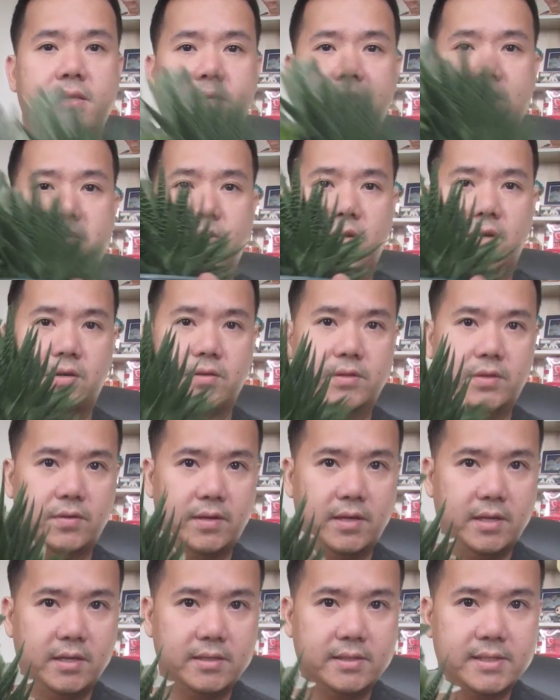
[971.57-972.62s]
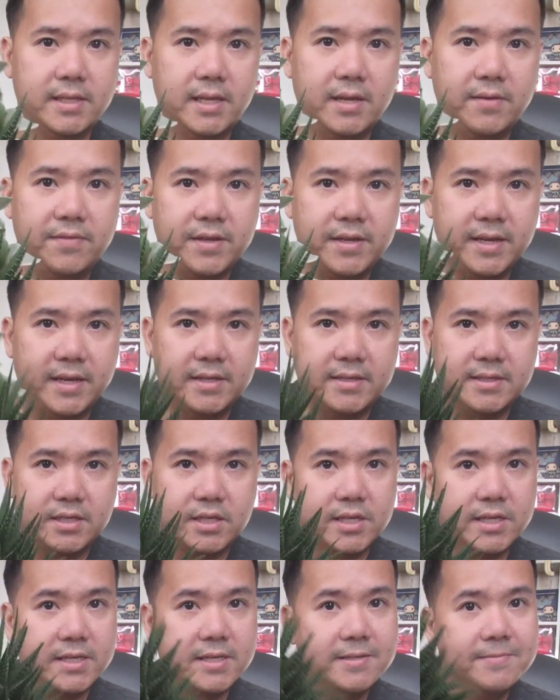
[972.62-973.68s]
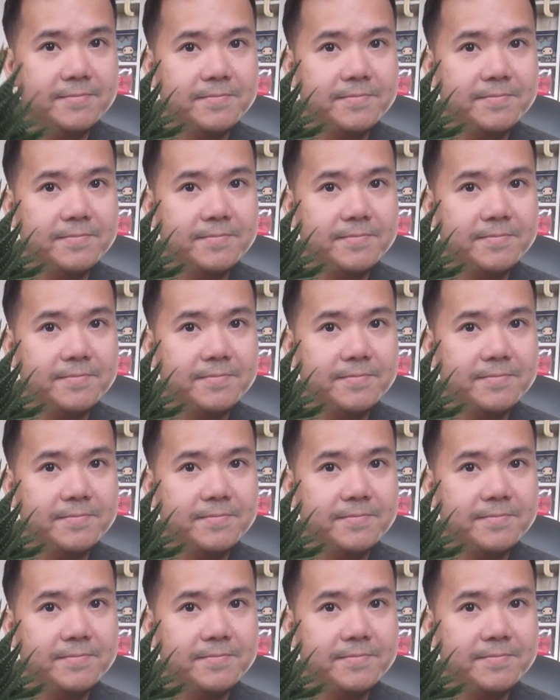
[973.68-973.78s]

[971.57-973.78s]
This one also looks lovely, nice and clean.